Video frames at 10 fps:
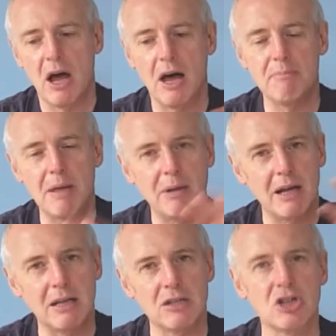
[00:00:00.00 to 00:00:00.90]
uh, maybe
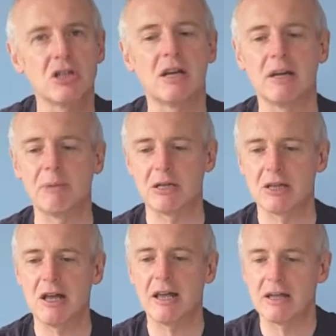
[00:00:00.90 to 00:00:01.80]
getting just a little bit
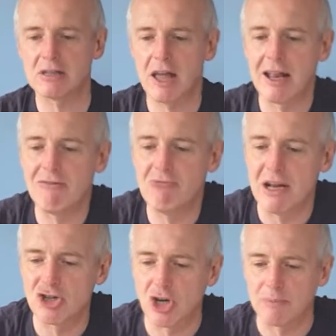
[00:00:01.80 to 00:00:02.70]
slight, slightly
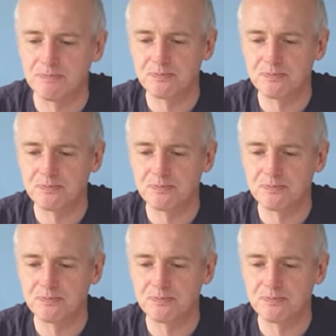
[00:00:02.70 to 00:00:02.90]
richer.